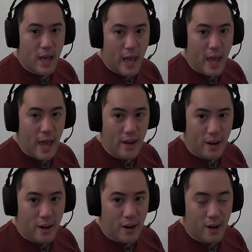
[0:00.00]
and
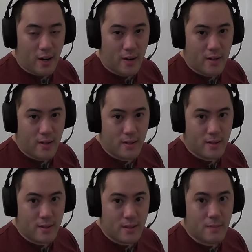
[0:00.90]
R
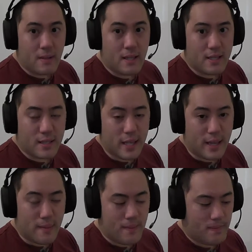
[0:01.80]
to be the
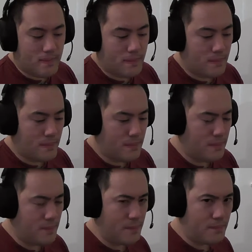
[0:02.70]
same.
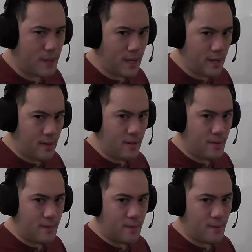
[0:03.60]
But
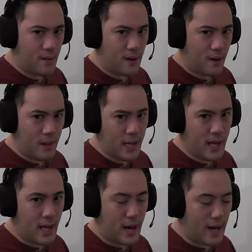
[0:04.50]
aren't they
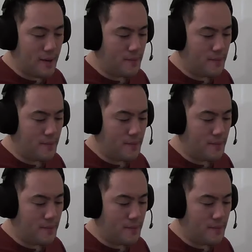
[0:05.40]
not?